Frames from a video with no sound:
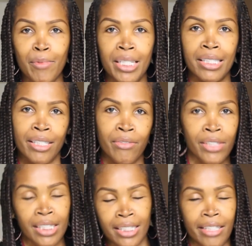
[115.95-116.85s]
me a
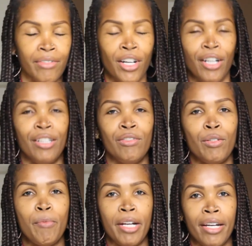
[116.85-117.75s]
Tiffany's gift card
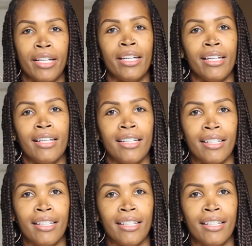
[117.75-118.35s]
for my